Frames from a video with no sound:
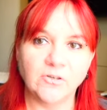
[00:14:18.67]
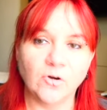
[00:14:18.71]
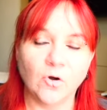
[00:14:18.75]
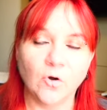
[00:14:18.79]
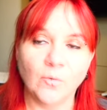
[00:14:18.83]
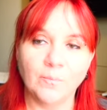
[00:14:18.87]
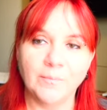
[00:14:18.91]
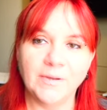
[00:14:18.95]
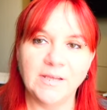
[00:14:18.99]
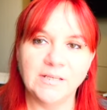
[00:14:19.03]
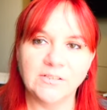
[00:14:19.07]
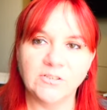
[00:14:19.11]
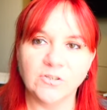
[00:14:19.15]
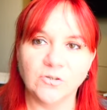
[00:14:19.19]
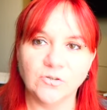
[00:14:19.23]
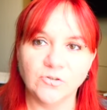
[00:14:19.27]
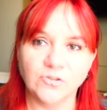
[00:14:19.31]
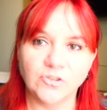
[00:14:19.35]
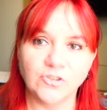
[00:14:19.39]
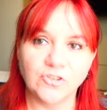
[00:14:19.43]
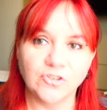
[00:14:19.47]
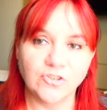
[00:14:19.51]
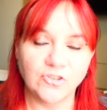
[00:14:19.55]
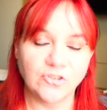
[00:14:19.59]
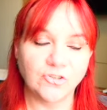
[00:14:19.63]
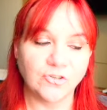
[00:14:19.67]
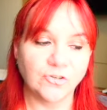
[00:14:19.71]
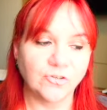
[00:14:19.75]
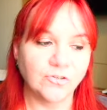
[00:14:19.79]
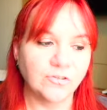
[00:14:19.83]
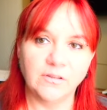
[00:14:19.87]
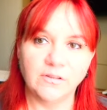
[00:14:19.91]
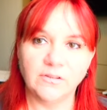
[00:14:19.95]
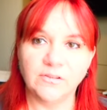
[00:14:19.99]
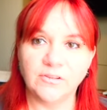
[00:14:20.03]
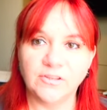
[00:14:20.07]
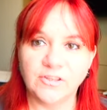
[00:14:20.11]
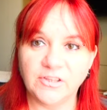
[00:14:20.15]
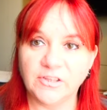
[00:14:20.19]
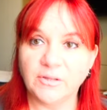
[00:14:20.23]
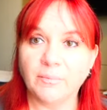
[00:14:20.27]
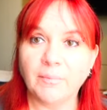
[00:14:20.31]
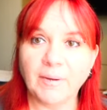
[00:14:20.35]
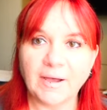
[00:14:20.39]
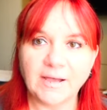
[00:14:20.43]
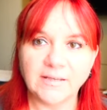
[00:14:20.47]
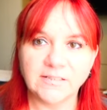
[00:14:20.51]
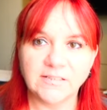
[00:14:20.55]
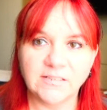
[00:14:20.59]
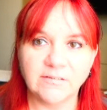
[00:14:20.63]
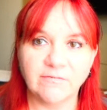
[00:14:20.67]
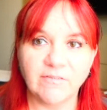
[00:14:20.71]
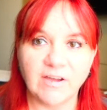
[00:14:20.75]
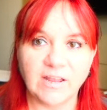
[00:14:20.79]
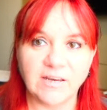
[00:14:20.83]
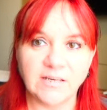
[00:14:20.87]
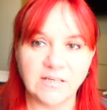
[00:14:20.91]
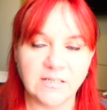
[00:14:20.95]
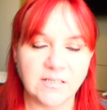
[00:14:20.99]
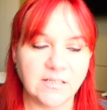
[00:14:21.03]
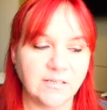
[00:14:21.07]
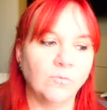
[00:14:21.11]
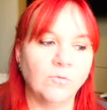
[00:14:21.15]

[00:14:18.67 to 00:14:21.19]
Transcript: or misunderstood the past event.